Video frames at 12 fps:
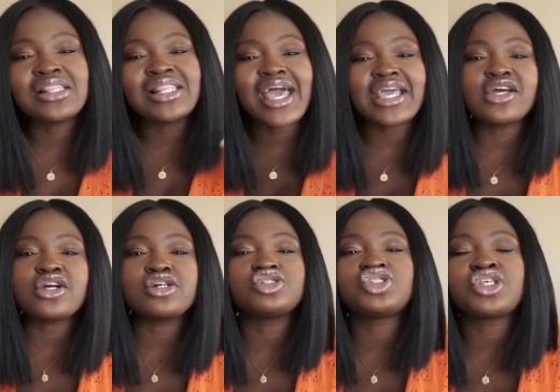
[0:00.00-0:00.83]

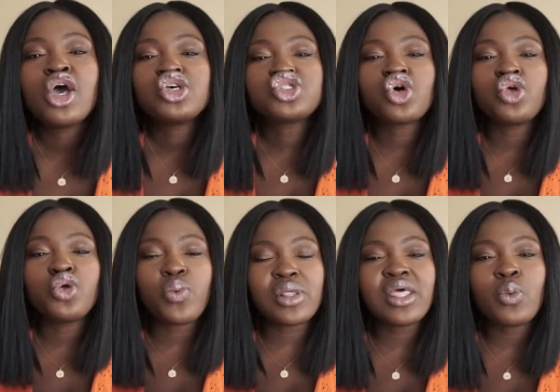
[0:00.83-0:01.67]
layers. So you
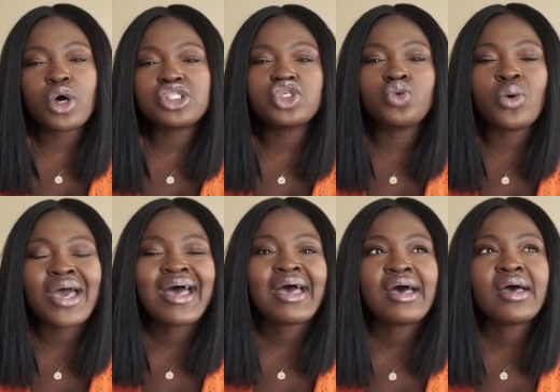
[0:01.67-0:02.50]
really want to,
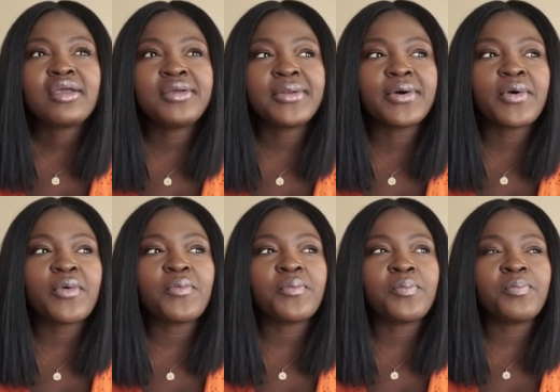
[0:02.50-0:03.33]
you
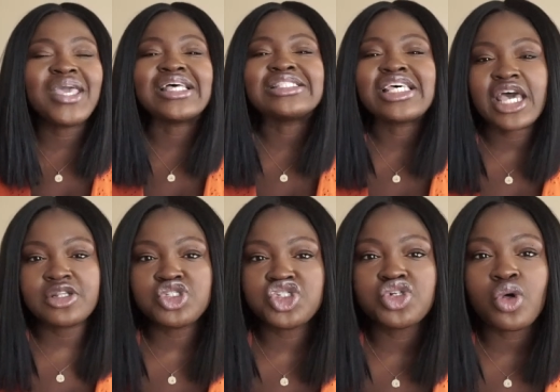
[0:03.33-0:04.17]
know, be
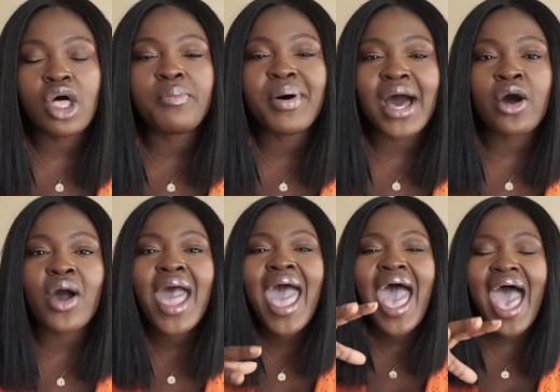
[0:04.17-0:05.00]
intentional about
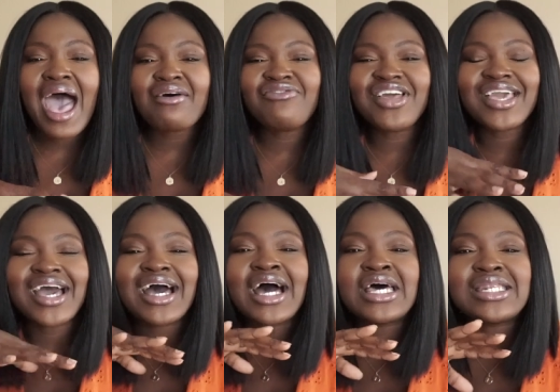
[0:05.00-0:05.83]
having
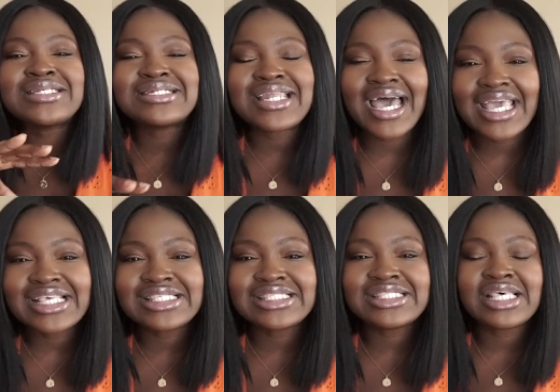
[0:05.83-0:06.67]
a
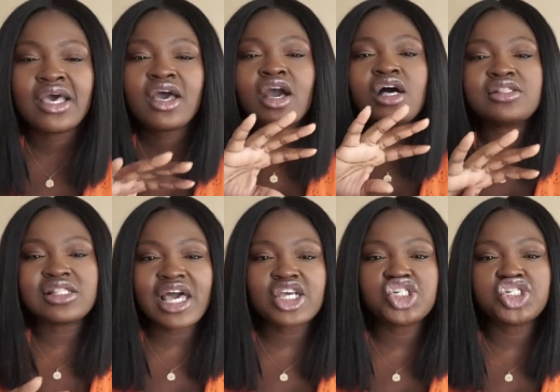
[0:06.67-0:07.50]
nice
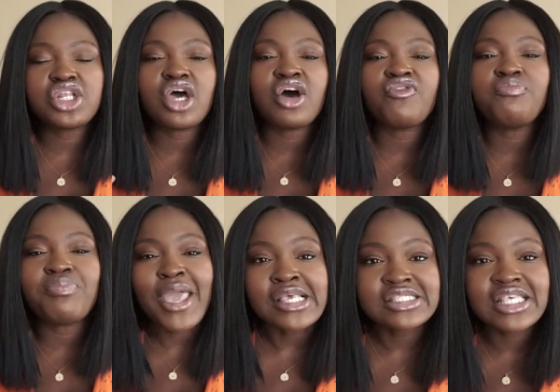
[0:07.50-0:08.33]
collection of
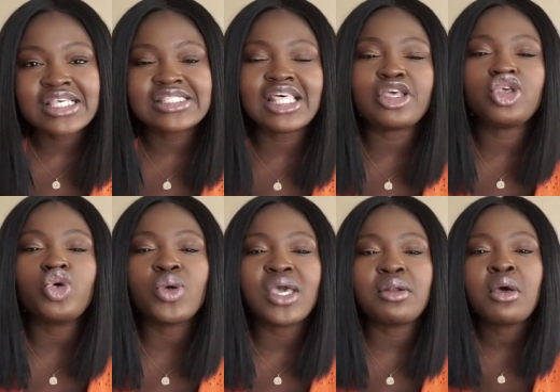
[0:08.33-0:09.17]
basics that
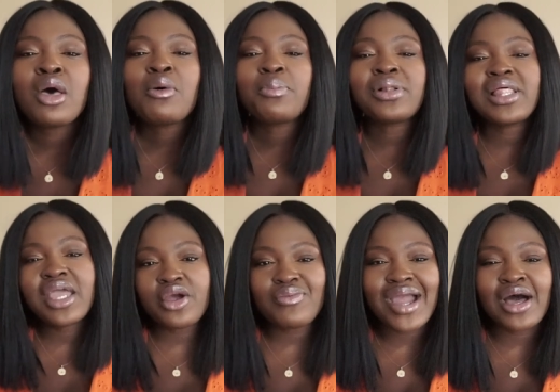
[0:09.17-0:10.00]
you can play
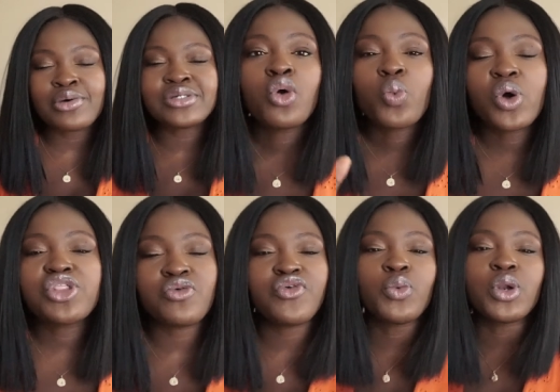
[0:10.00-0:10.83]
around with.
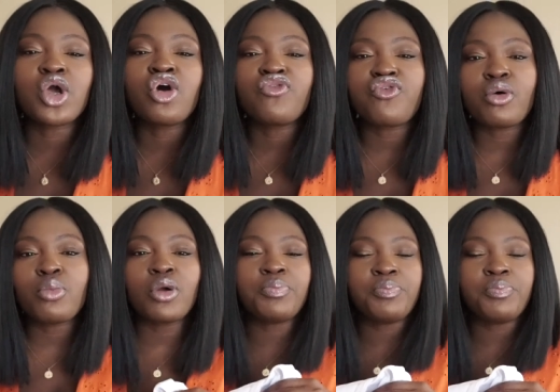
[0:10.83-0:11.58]
If you want to go for a more